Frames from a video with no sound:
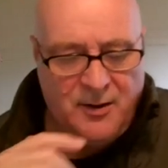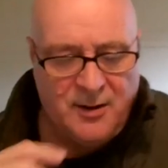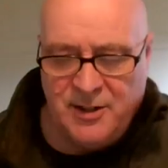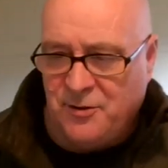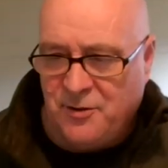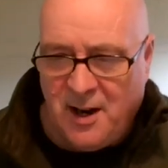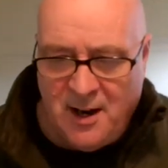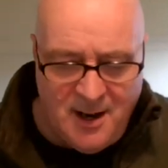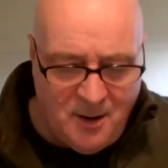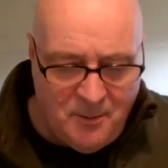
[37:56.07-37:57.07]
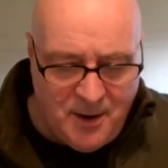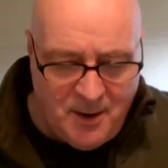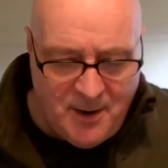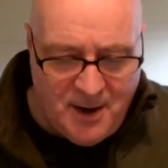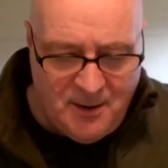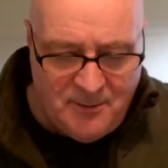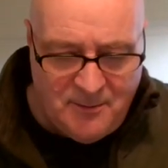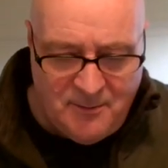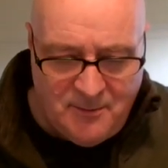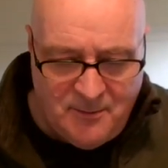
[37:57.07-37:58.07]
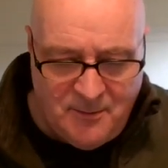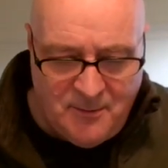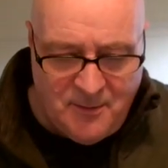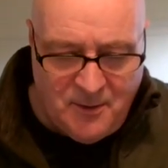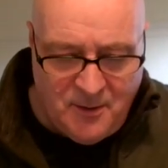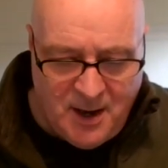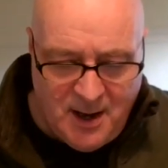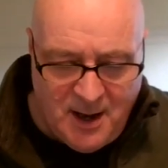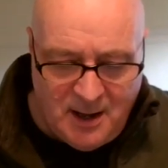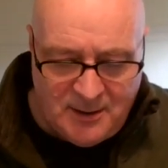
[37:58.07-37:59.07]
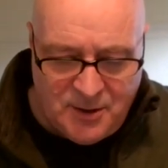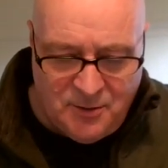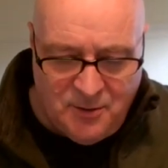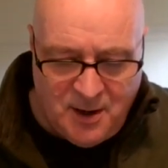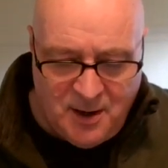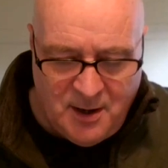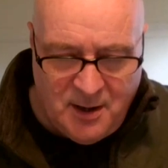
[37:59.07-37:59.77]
going to talk a little bit about, okay, I'll talk,